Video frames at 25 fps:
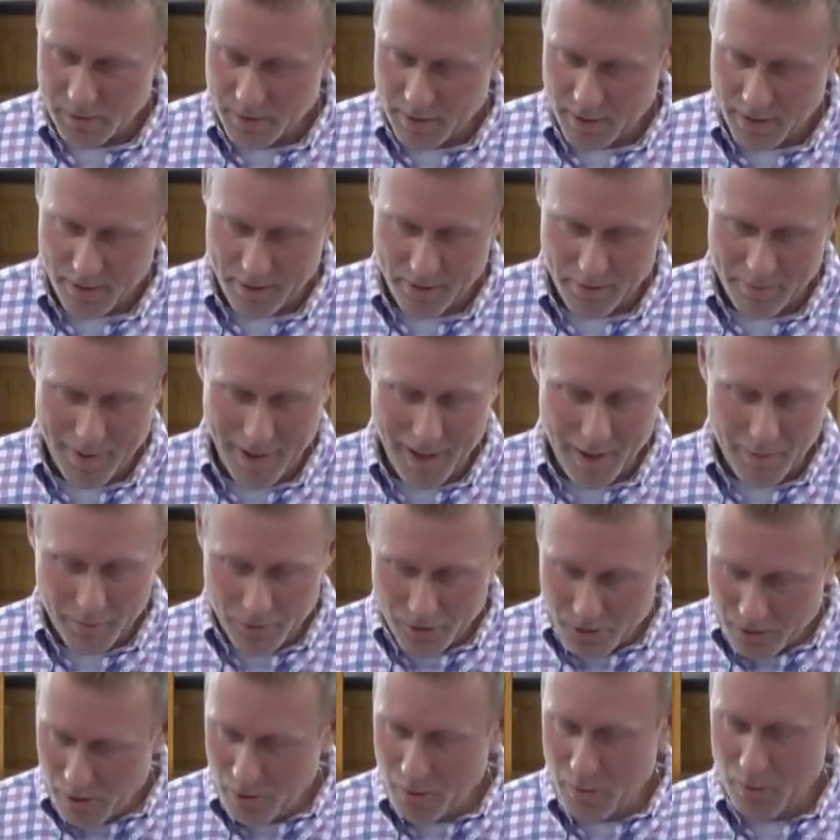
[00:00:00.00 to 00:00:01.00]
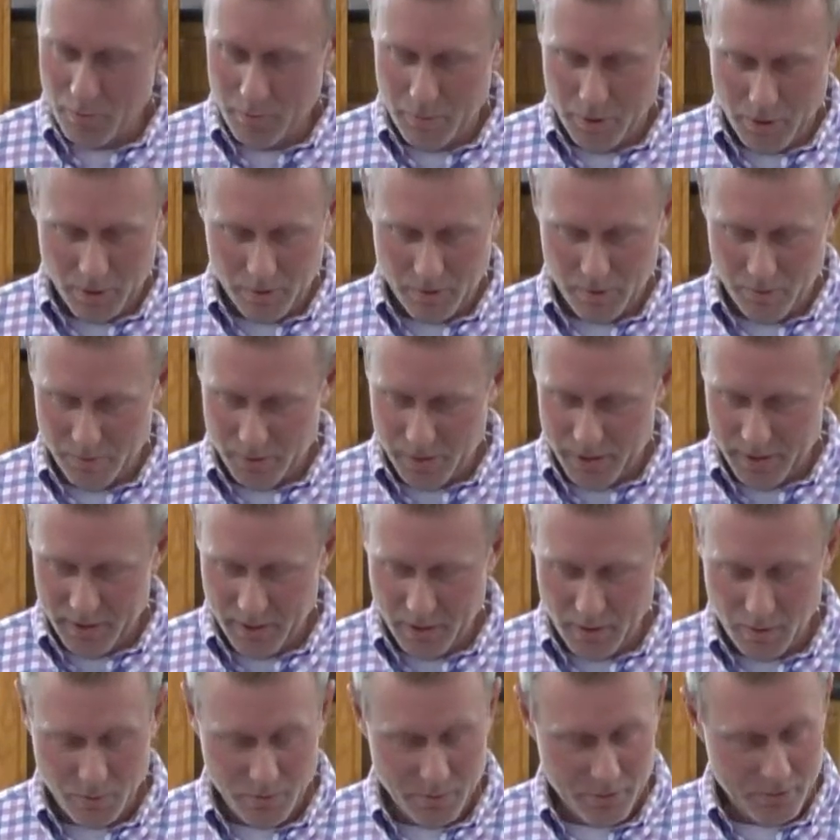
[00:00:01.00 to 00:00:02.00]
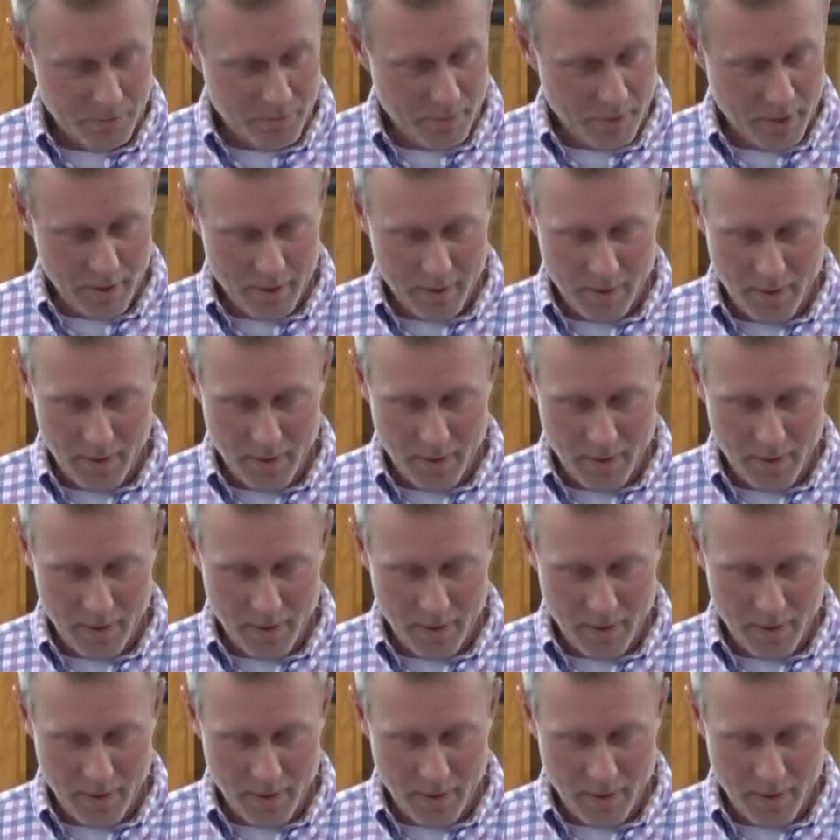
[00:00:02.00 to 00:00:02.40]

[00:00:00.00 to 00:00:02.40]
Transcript: I know I'm not going to get all this right.